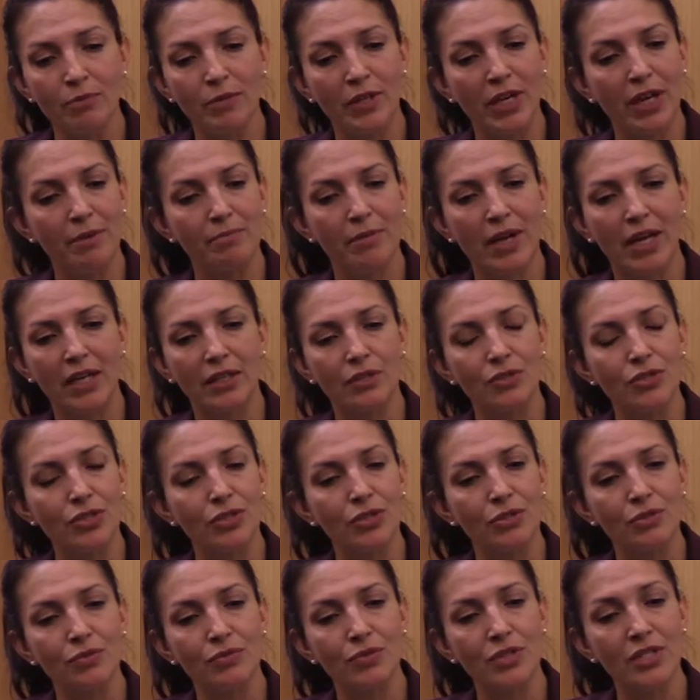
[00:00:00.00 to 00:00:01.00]
for me, I
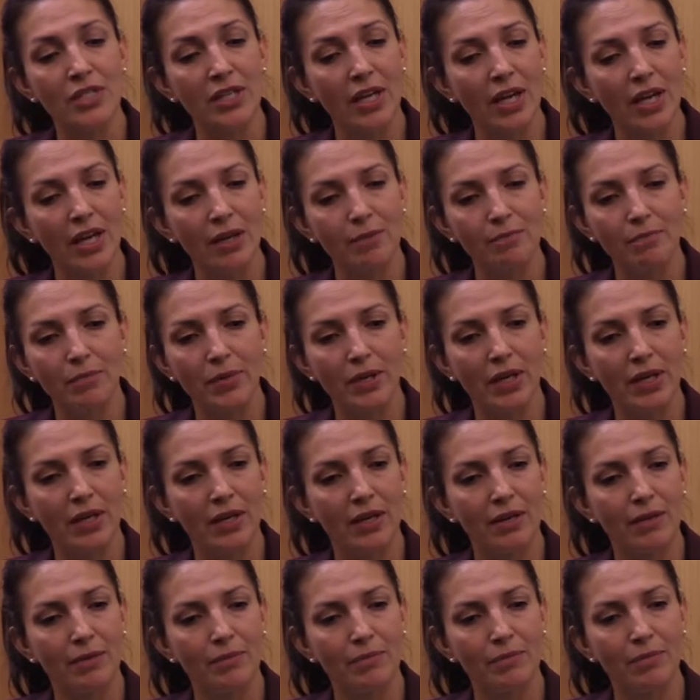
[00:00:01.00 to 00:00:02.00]
managed to escape
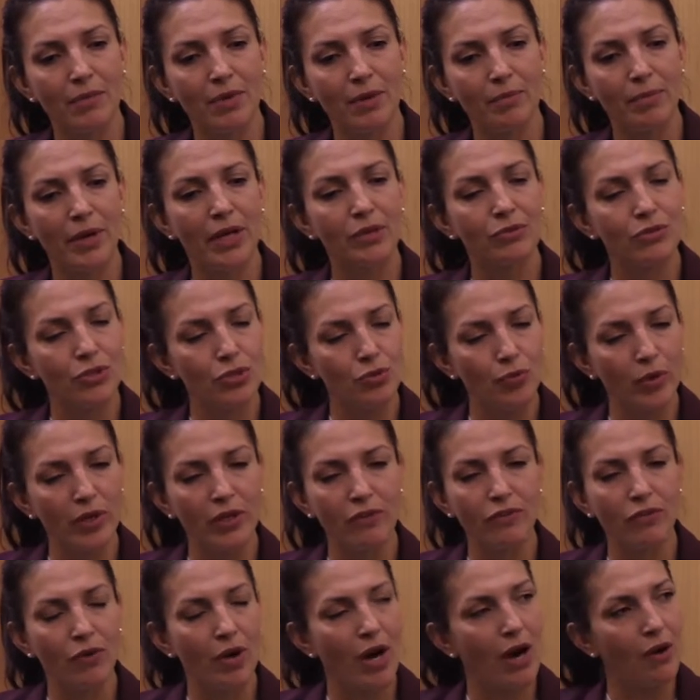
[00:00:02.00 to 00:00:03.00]
about
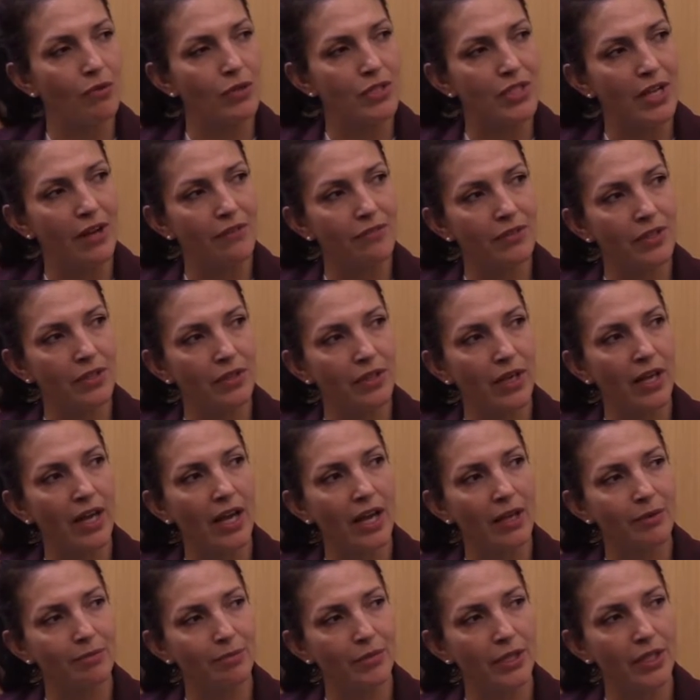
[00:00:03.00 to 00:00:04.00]
24 hours after they
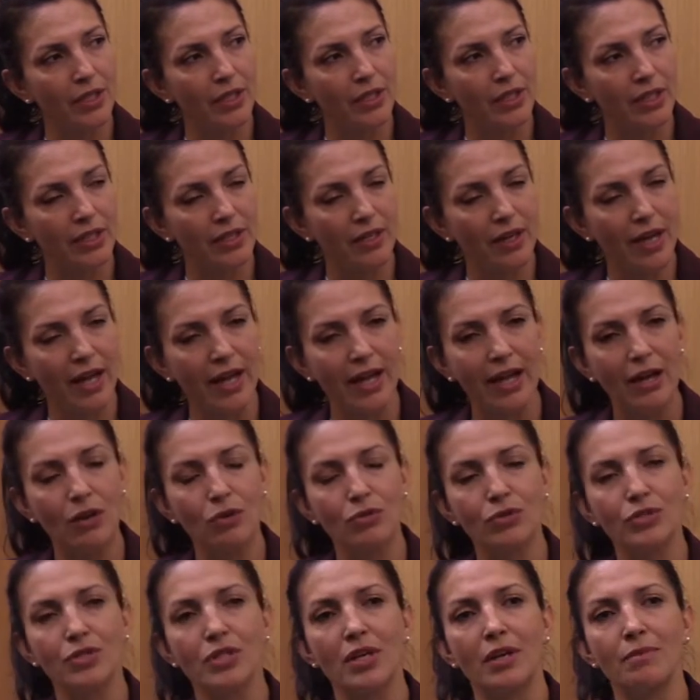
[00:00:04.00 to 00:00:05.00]
had me in a
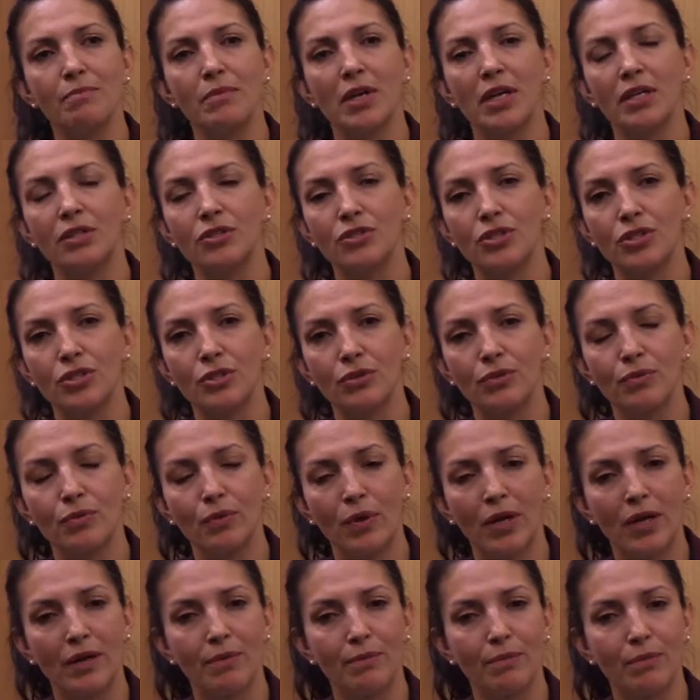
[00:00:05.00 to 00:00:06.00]
house. I managed
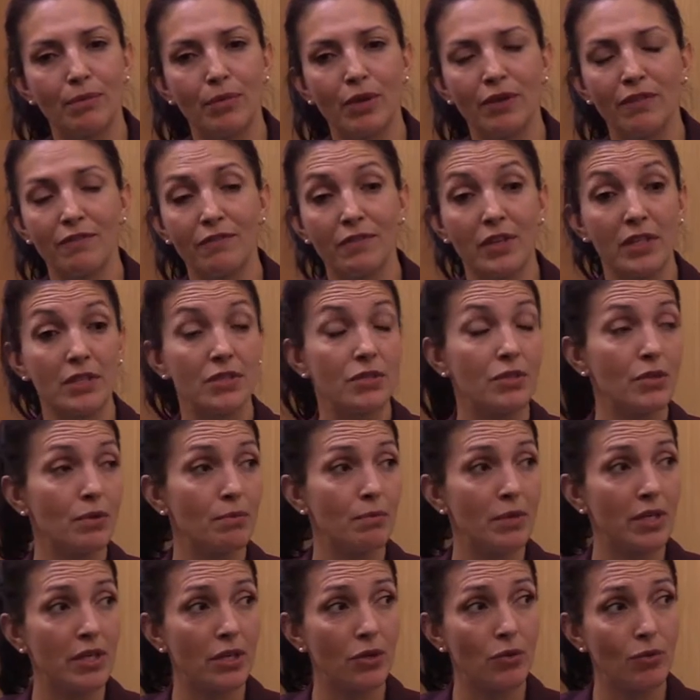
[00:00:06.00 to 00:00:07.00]
to convince
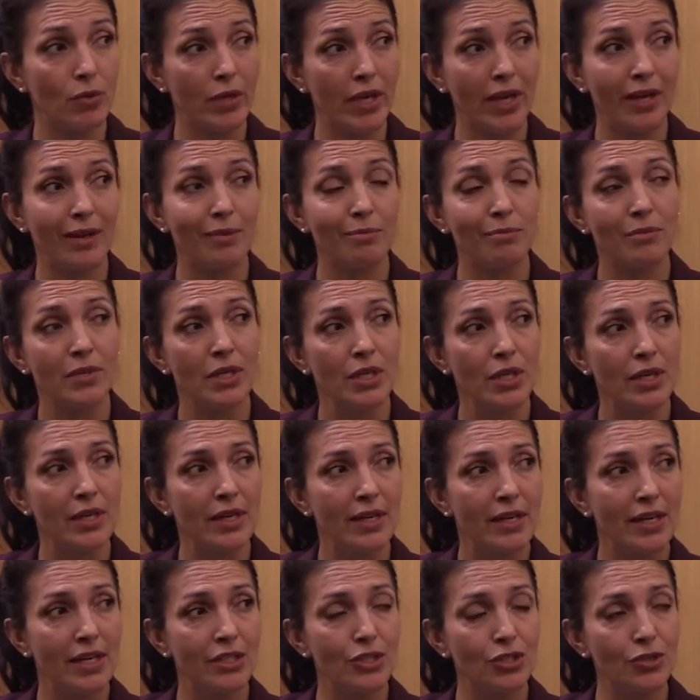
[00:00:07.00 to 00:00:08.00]
somebody who came
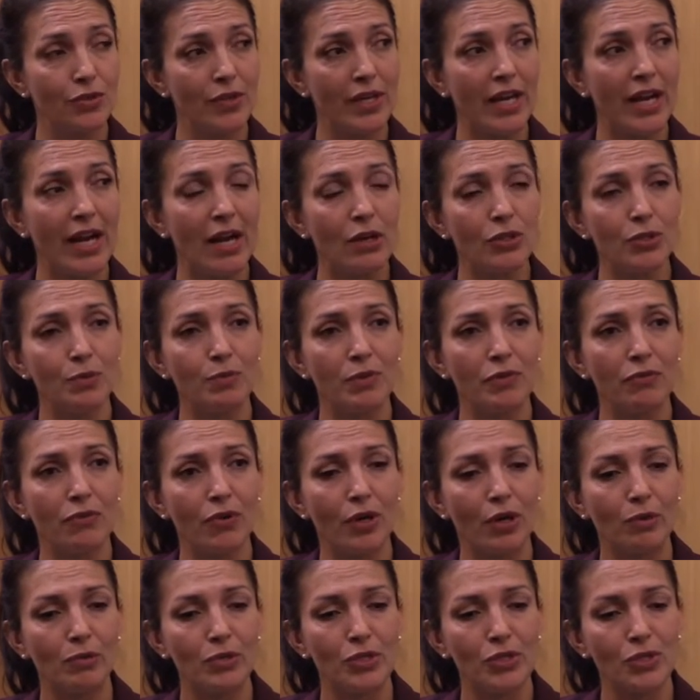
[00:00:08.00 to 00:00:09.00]
into the house
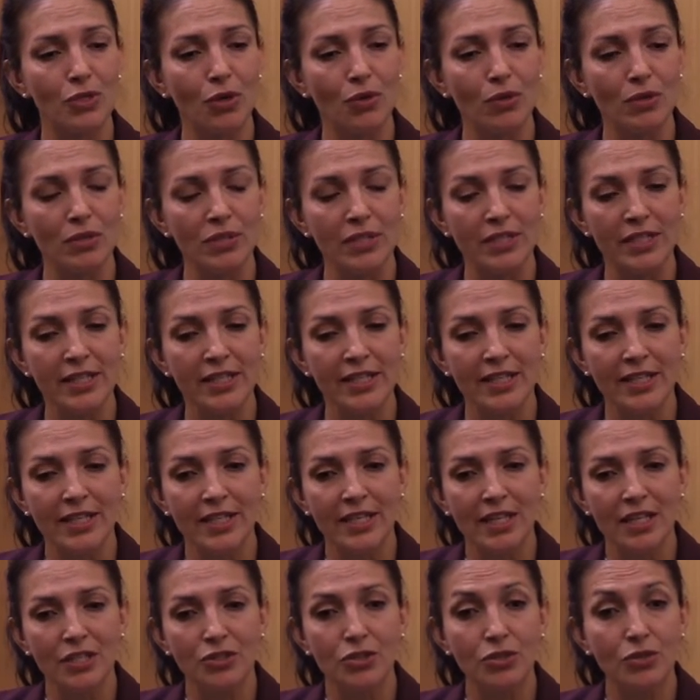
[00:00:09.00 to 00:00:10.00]
before I was sold
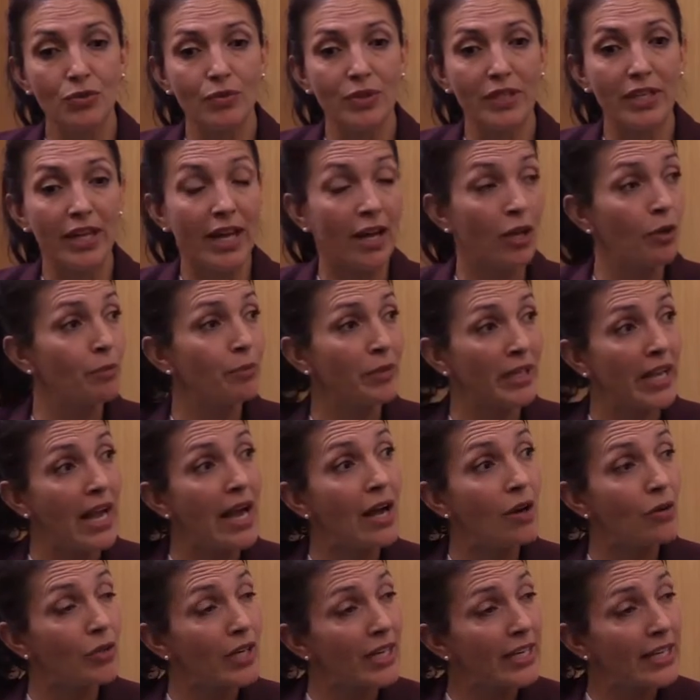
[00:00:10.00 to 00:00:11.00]
to help me
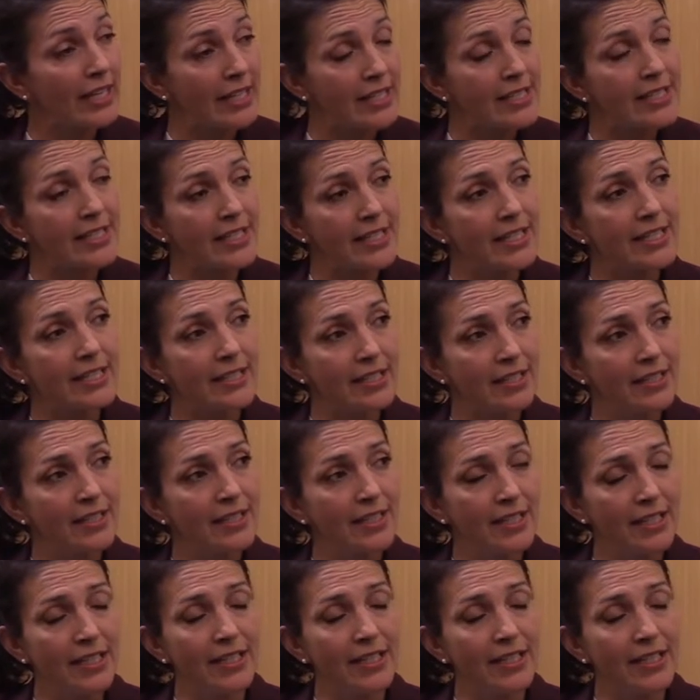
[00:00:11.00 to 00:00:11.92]
out, and he did.